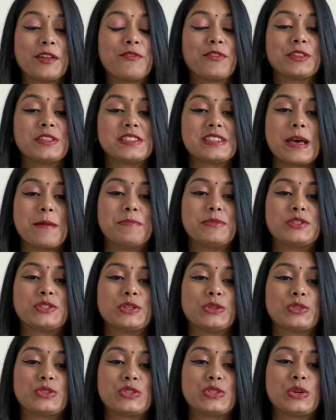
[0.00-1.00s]
for this
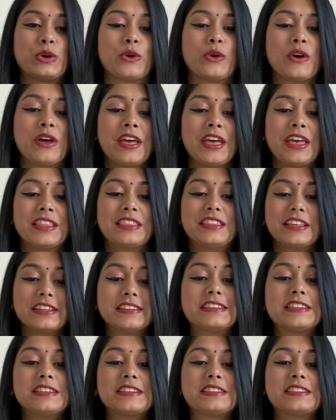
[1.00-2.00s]
episode. So
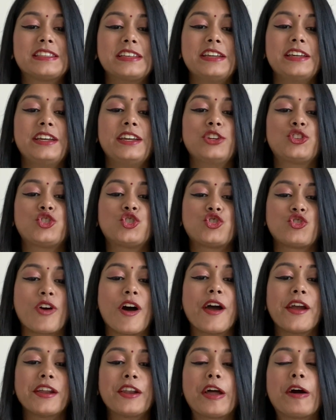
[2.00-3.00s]
this is the
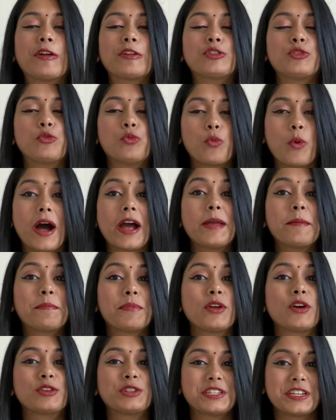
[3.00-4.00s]
try not to wipe
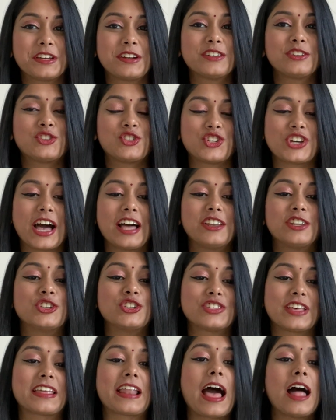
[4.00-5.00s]
your tears challenge
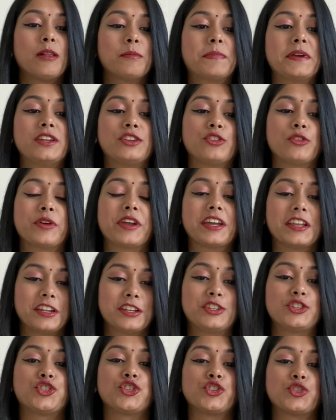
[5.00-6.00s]
that I'll be doing in
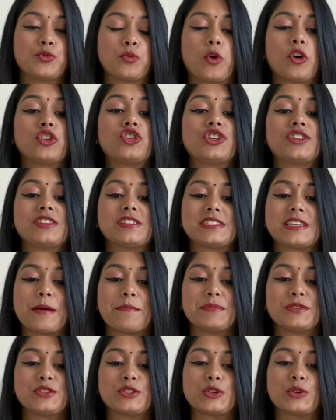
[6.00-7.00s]
addition to watching this
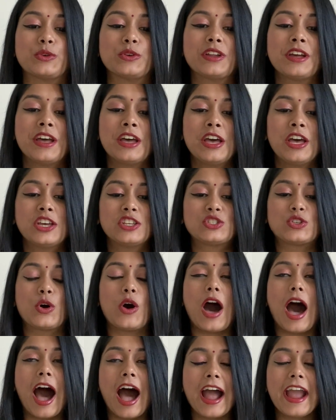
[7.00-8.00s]
episode. So
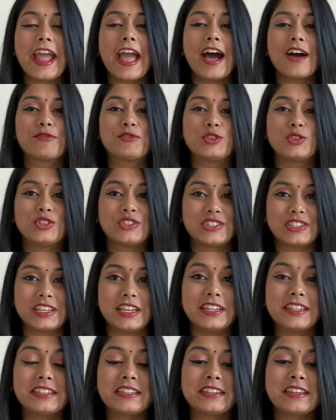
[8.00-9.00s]
I have to
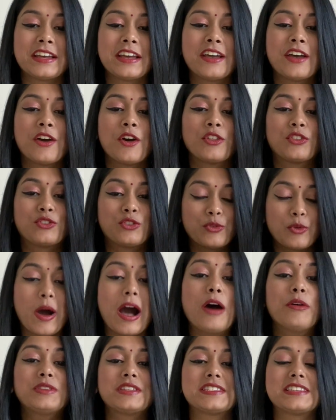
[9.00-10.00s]
sit
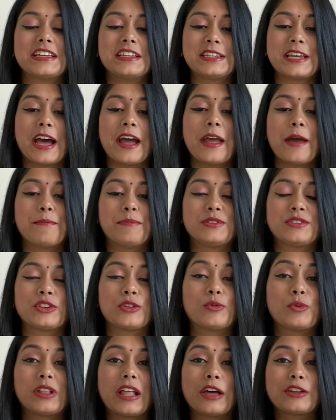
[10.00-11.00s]
throughout this entire
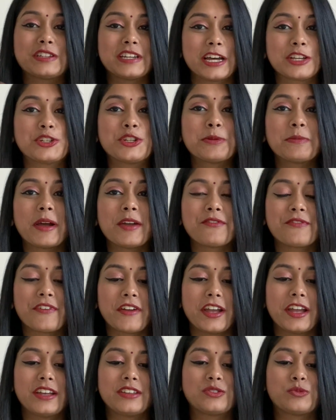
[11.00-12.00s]
episode without touching my
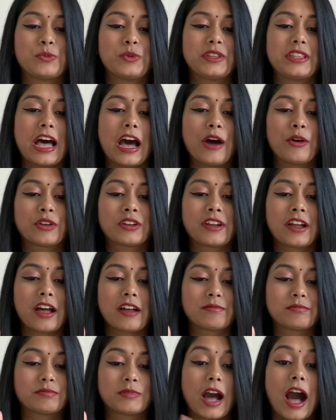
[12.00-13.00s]
face, without
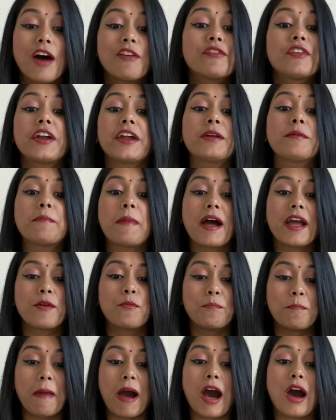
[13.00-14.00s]
covering my
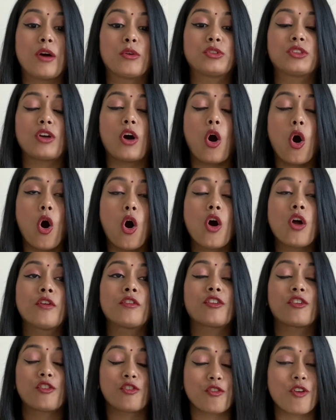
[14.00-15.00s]
mouth or
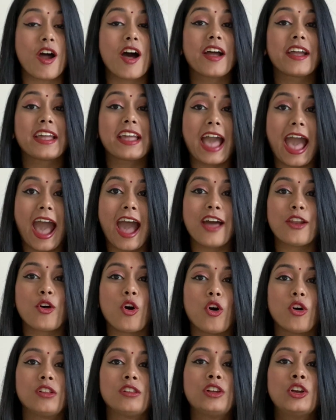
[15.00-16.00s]
crying at
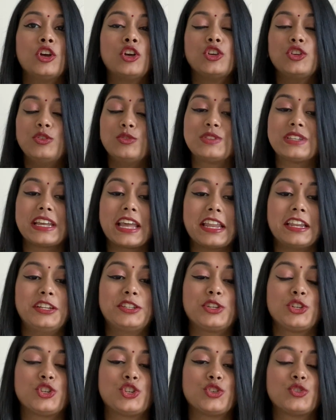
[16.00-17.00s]
all, using any
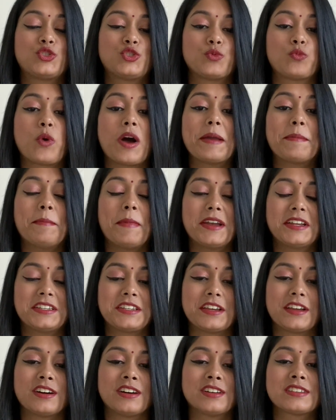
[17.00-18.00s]
tissues to wipe my
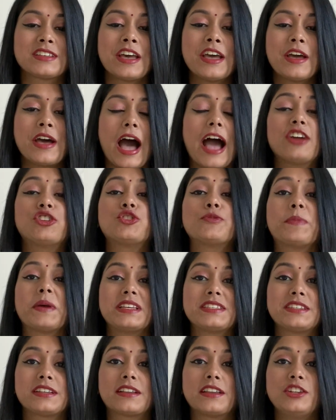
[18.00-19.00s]
tears. I should
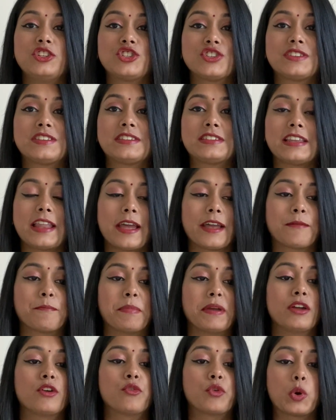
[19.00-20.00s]
basically just like
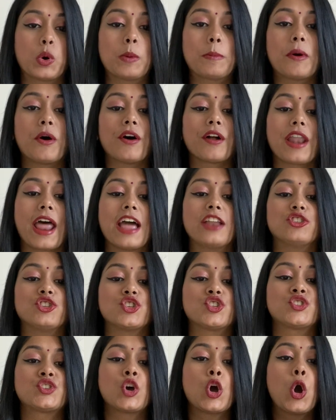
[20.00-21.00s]
be a robot and
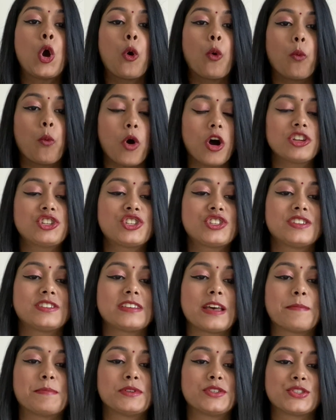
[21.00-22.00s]
just watch this
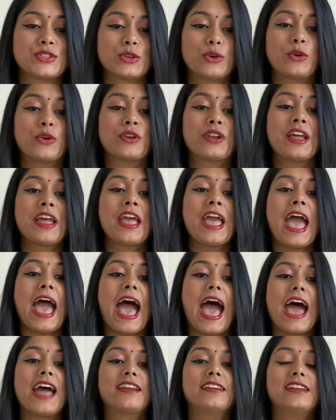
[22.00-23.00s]
episode
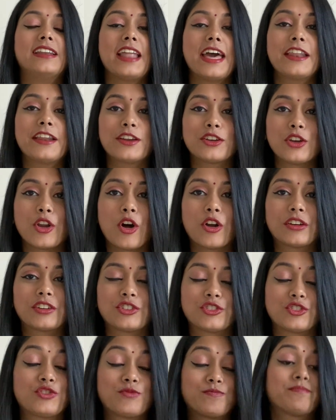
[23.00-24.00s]
and let it not
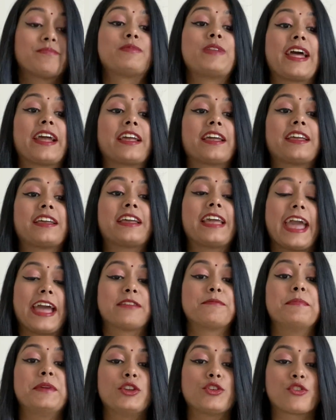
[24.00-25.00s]
like
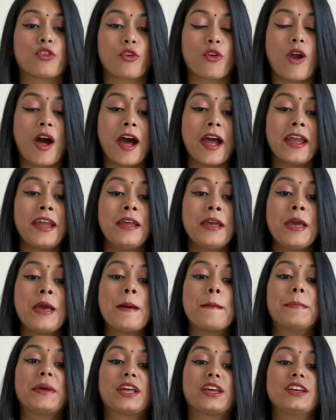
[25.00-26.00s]
get me to cry.
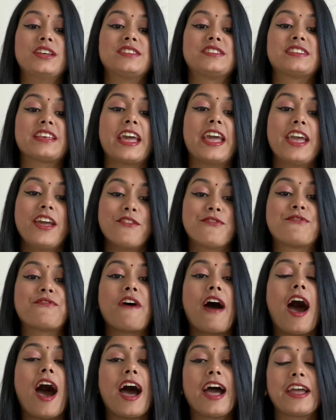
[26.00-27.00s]
Because if
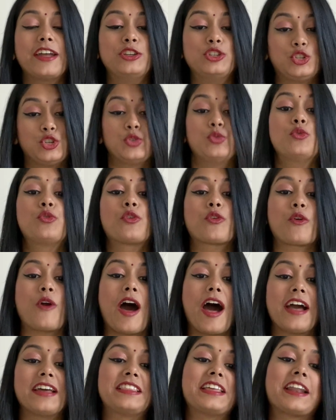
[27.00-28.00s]
I do
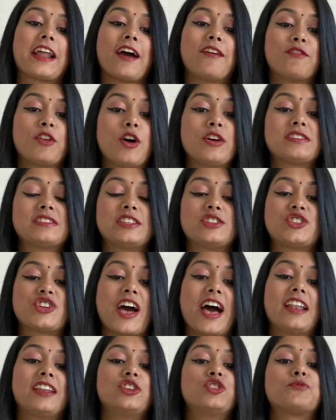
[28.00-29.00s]
cry, then I've lost the
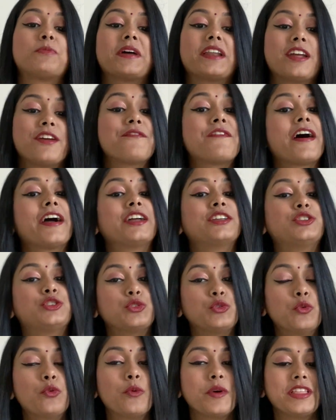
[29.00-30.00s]
challenge. But if I
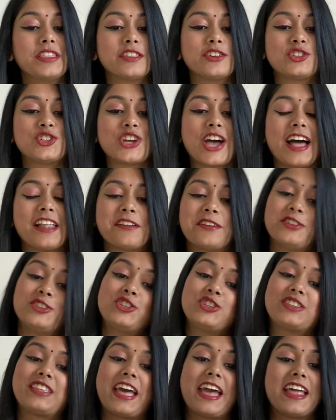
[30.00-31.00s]
do win the
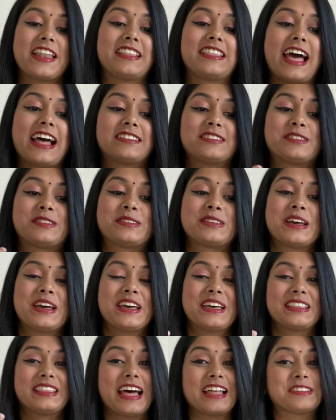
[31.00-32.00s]
challenge, then that's
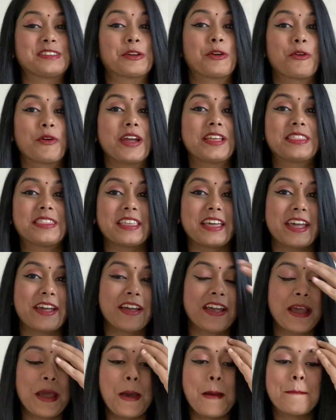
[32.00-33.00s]
a great
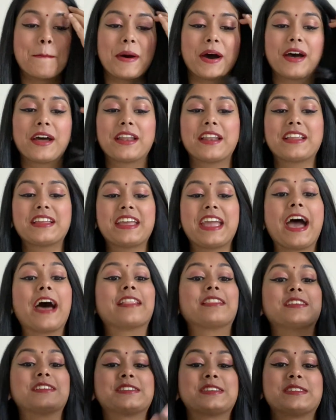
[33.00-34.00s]
thing. But
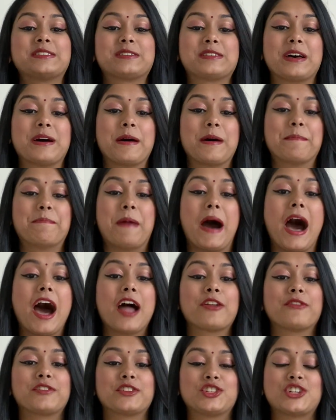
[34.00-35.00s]
yeah, this is a
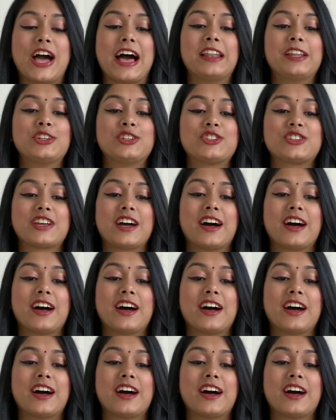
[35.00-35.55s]
part of a challenge